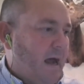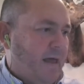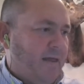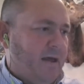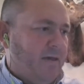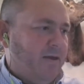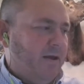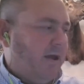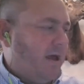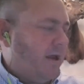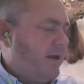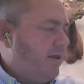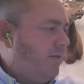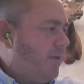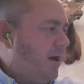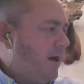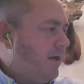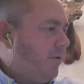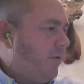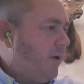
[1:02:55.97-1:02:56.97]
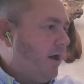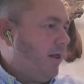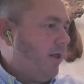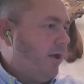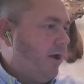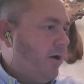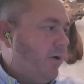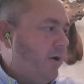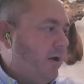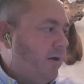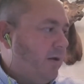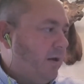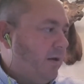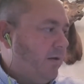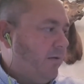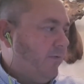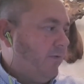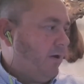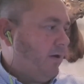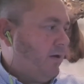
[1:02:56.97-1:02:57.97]
I think I did the math a while ago, and
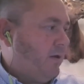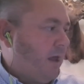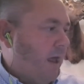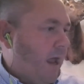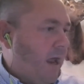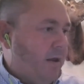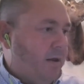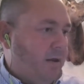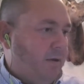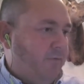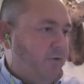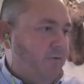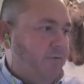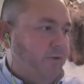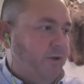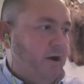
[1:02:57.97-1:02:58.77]
if you